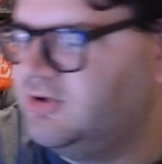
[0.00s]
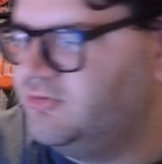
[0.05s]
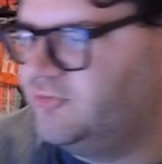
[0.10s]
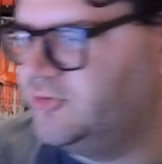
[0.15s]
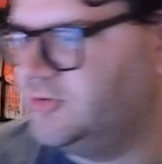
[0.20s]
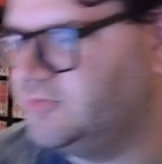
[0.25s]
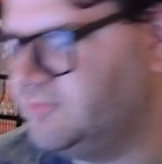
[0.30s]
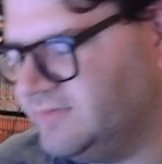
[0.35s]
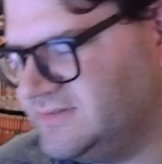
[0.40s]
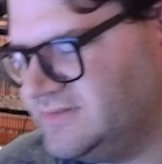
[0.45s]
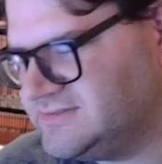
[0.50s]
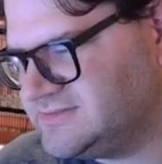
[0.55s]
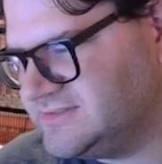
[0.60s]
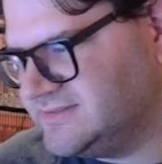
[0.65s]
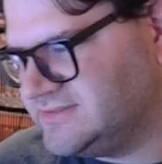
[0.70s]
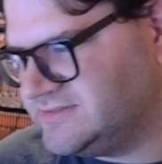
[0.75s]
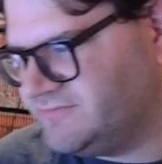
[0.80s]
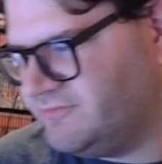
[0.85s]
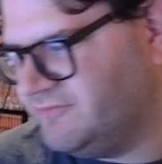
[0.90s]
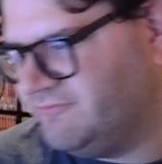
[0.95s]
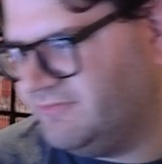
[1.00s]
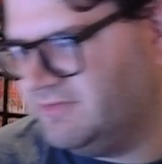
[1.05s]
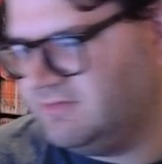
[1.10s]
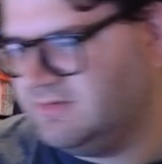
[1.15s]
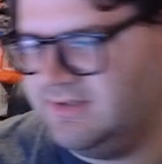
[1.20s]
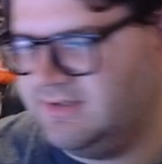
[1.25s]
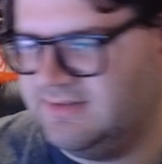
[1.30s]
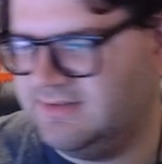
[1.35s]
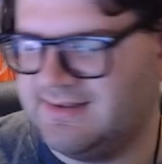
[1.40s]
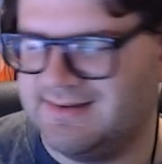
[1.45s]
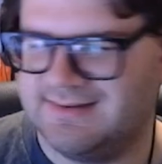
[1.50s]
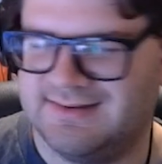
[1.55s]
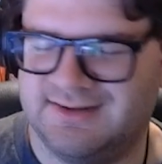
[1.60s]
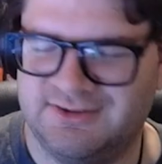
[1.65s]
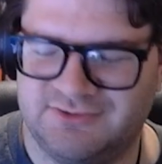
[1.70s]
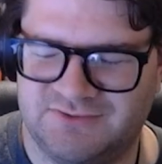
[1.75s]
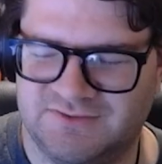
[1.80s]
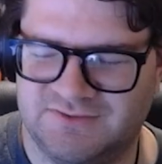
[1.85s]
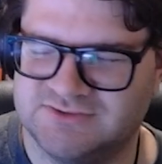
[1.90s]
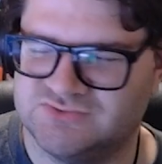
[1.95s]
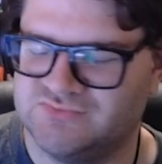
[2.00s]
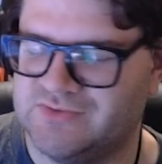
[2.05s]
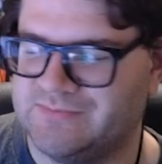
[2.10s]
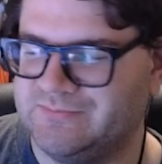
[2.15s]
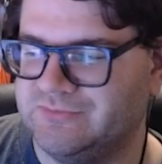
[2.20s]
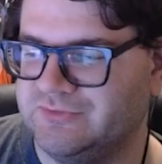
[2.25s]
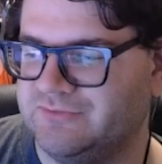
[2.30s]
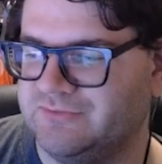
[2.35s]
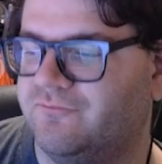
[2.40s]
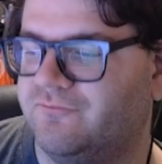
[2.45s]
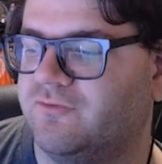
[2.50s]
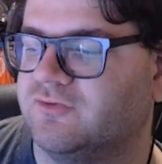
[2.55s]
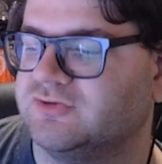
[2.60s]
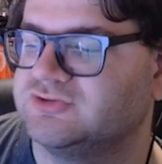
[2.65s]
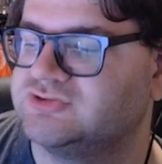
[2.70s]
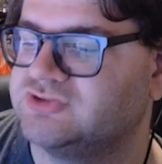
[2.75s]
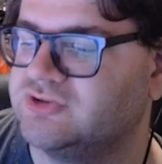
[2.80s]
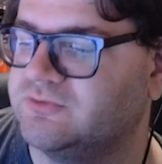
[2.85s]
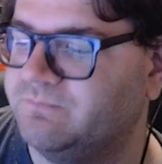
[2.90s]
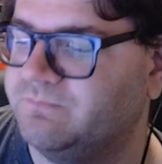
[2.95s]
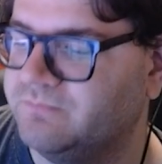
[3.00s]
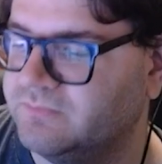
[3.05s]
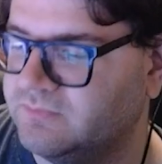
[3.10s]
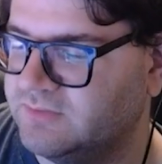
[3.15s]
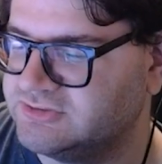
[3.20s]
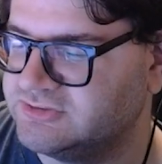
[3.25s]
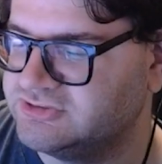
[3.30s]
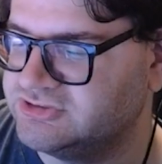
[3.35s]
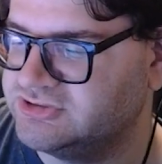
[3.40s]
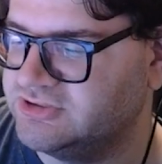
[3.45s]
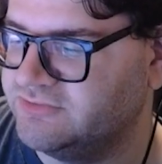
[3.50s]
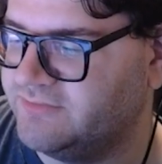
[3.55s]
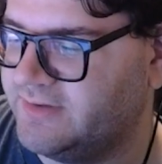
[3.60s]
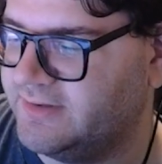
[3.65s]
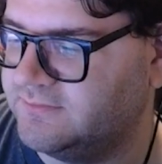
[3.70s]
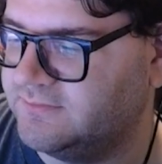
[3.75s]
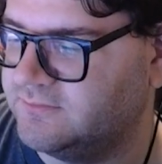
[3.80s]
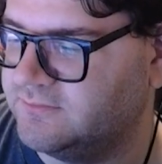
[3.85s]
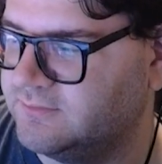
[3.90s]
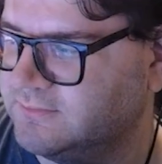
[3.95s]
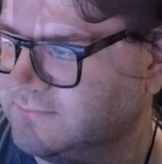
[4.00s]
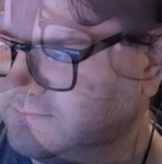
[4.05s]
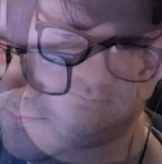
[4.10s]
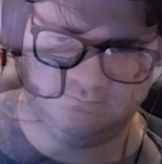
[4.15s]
their reasons for villainy, that kind of thing is what I'm looking for. So let's just get right into it.